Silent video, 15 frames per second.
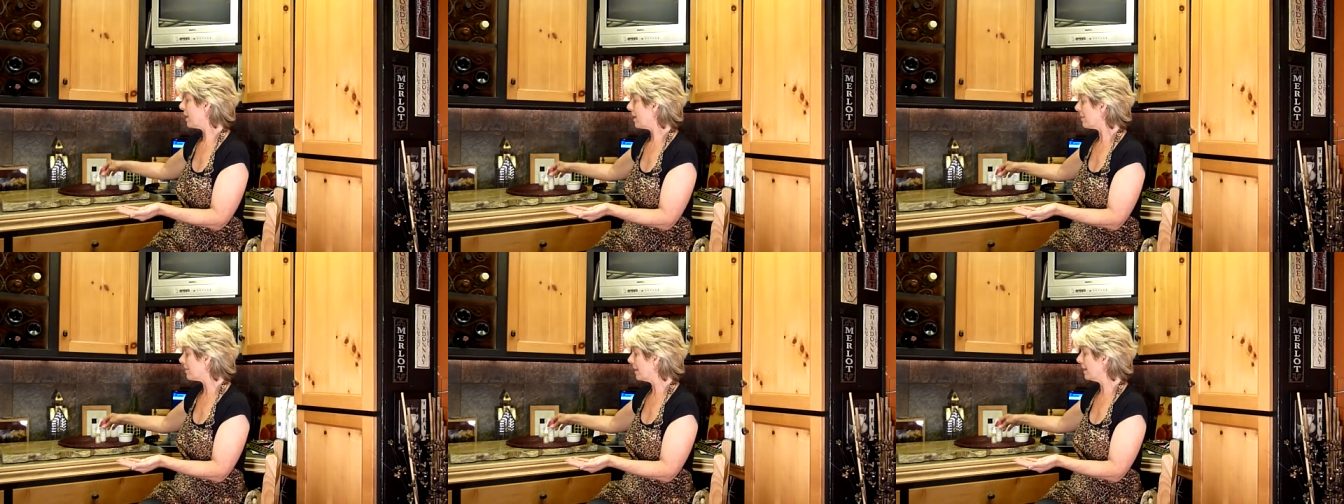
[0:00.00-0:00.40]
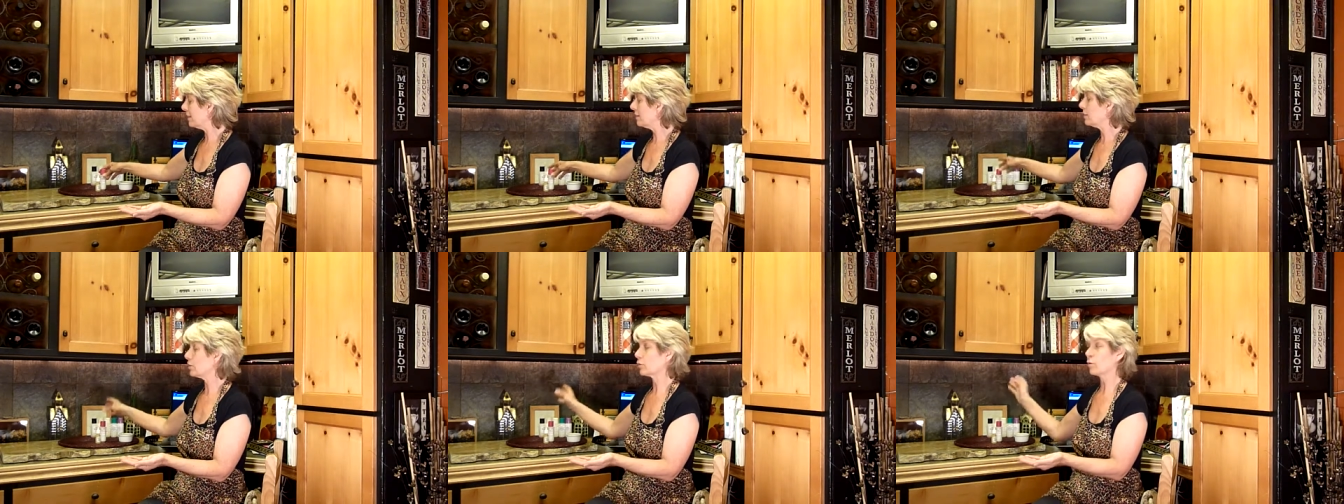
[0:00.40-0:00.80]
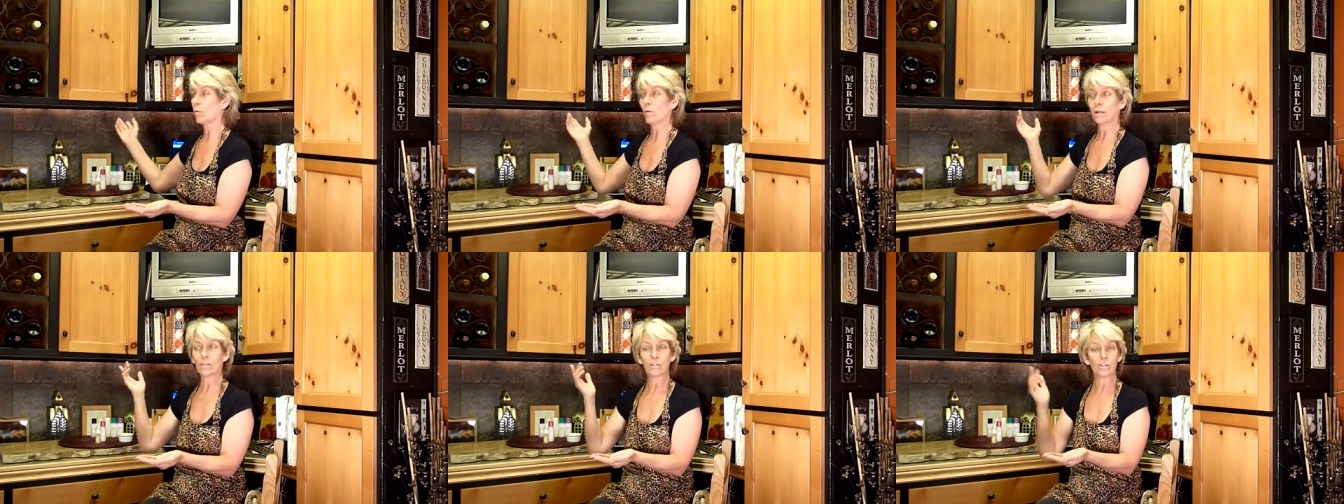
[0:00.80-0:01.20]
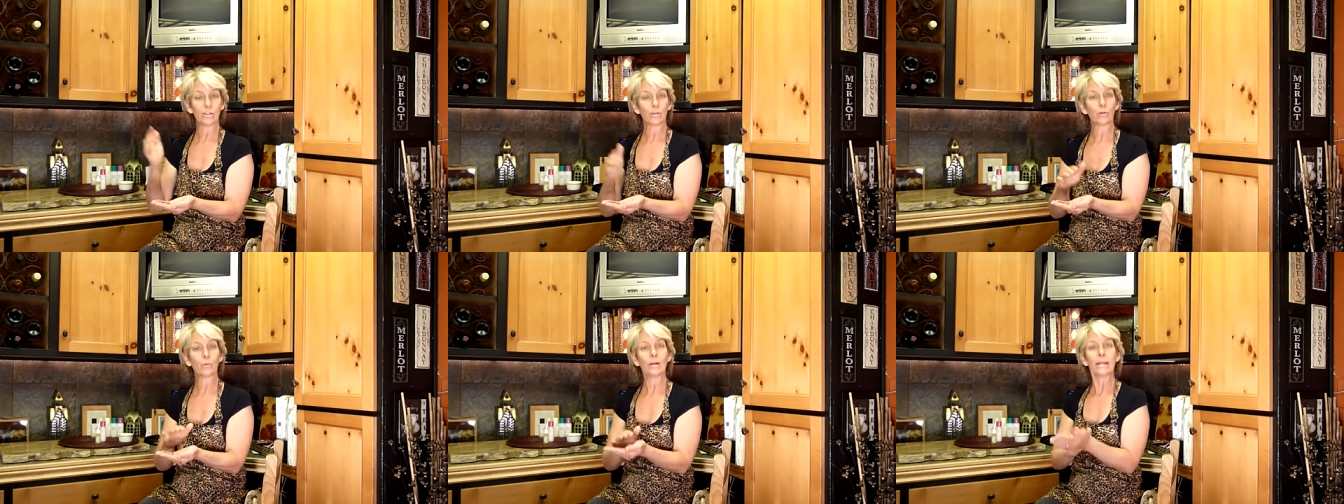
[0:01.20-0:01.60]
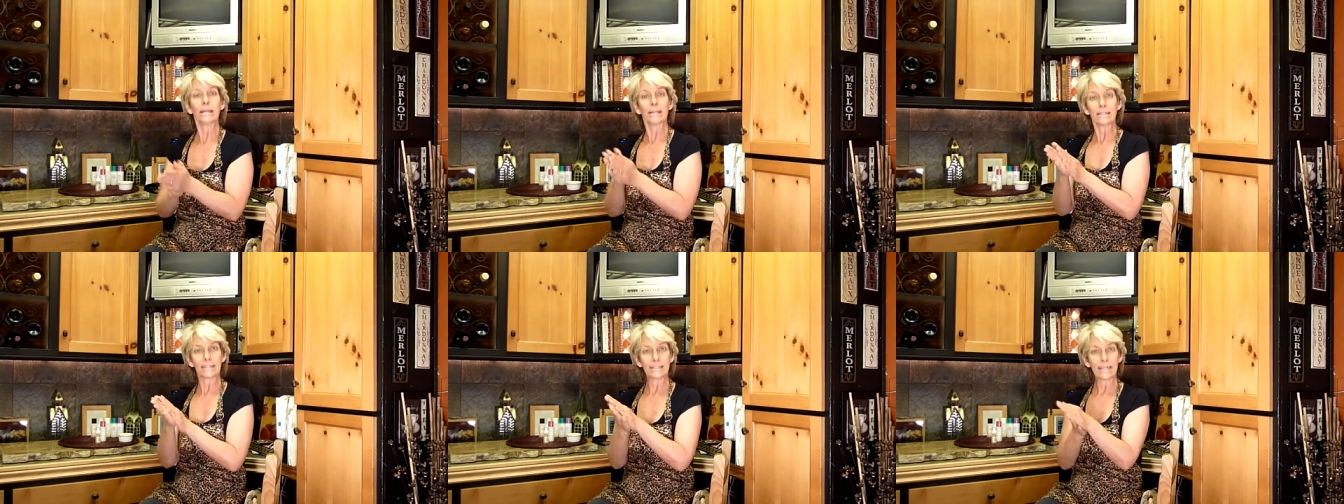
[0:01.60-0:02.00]
Then you're going to
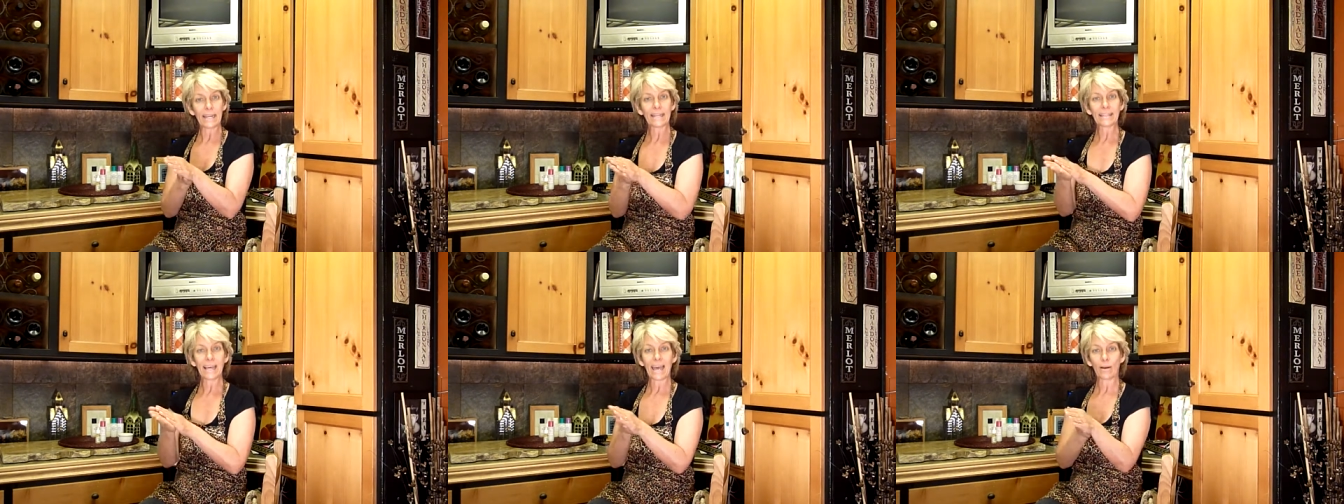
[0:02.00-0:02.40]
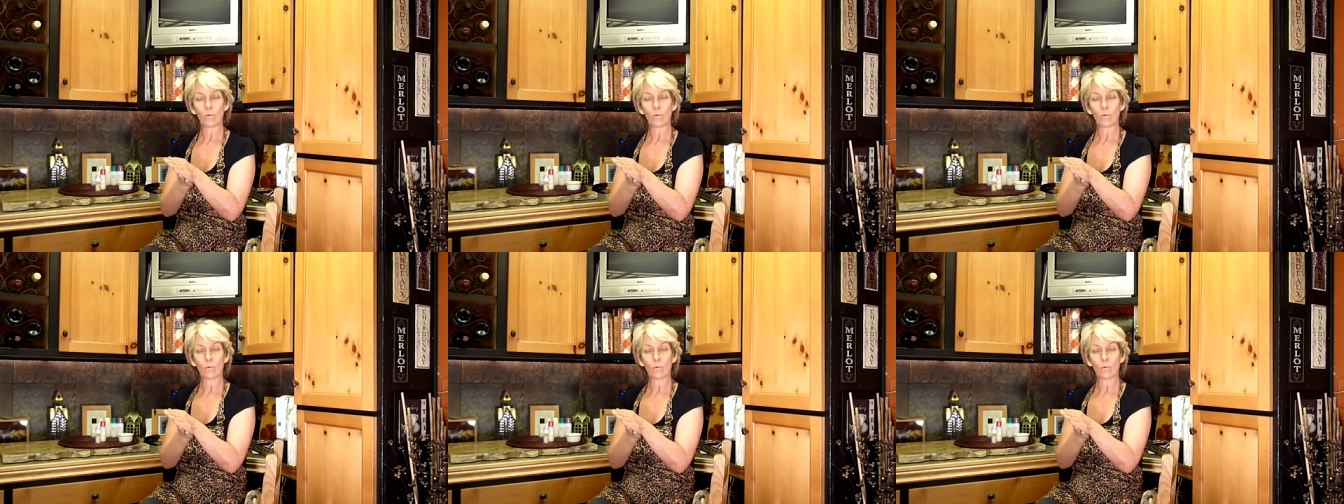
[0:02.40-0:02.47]
take that